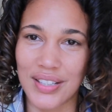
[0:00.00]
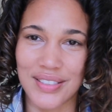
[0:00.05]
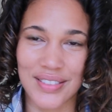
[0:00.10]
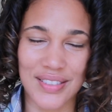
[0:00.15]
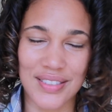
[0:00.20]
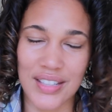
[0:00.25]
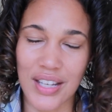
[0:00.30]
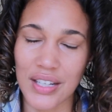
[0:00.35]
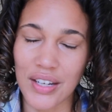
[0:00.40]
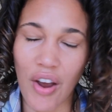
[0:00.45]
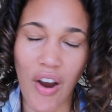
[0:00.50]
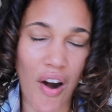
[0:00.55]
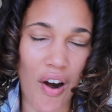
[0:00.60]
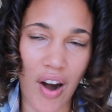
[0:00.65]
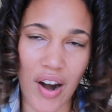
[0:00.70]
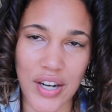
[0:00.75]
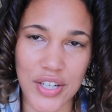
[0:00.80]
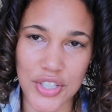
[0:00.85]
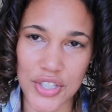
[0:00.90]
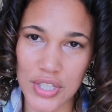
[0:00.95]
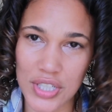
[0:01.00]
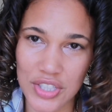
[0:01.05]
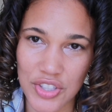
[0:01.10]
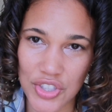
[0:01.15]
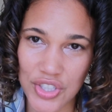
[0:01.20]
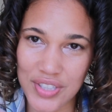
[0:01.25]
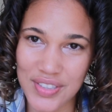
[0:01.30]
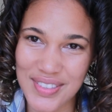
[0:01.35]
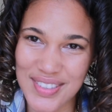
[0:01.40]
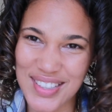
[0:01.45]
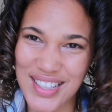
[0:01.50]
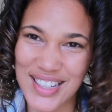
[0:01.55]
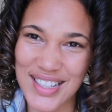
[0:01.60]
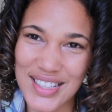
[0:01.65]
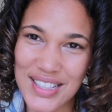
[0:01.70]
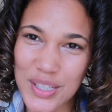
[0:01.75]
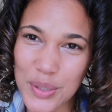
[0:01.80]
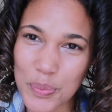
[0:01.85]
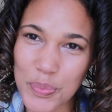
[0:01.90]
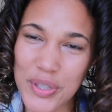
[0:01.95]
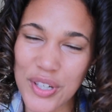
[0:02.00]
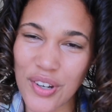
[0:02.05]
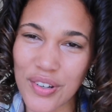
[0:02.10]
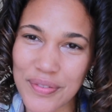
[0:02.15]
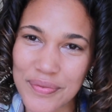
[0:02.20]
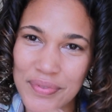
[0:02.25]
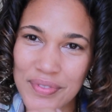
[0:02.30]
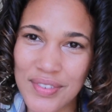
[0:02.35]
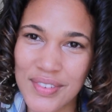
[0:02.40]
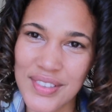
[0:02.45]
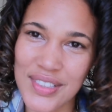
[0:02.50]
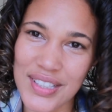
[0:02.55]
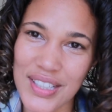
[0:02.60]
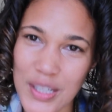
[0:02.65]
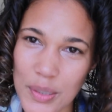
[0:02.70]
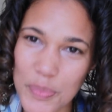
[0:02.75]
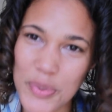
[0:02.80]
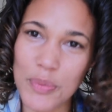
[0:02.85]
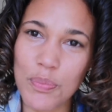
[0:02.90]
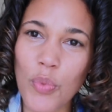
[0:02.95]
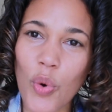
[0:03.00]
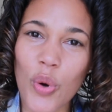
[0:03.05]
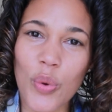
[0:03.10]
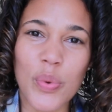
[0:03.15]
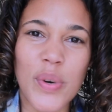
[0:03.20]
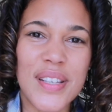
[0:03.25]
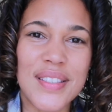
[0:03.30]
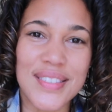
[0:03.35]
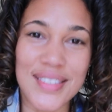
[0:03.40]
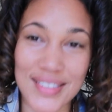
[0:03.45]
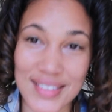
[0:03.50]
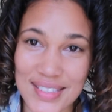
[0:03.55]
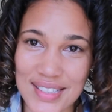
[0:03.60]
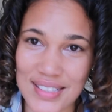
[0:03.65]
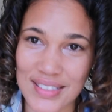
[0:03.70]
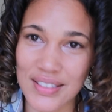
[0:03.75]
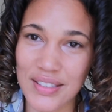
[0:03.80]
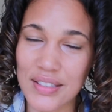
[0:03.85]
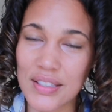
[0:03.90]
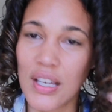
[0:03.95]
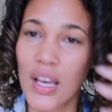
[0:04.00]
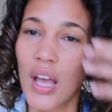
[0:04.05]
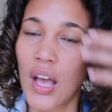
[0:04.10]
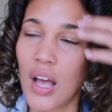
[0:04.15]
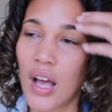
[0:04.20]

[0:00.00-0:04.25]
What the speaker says: It's not harsh. It's just a little bit more resistance.